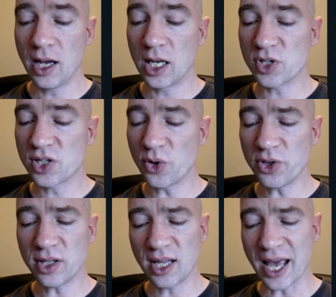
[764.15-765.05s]
It was thought
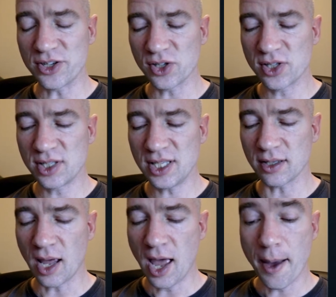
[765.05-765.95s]
that they had
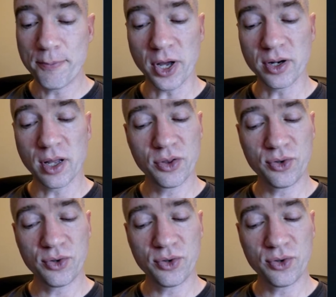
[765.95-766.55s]
succeeded, but